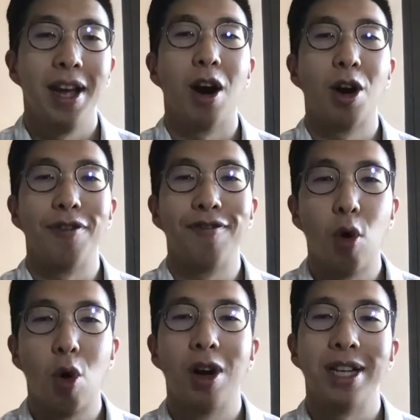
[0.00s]
are the
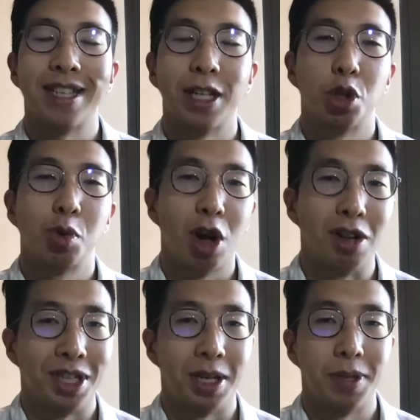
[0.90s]
4 essential
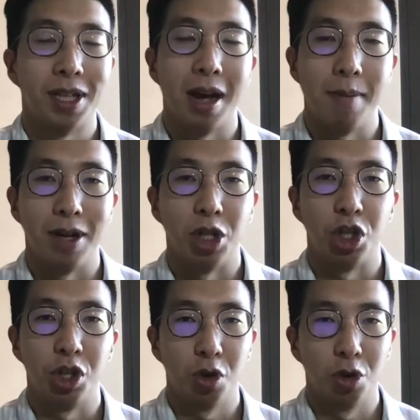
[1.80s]
concepts that I
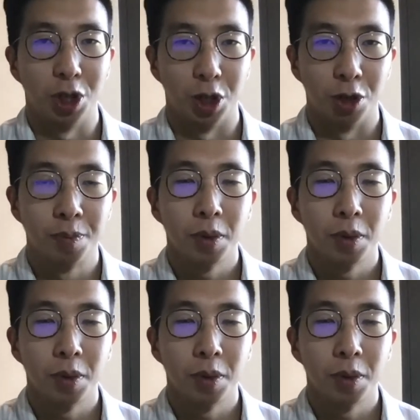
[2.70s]
mentioned earlier.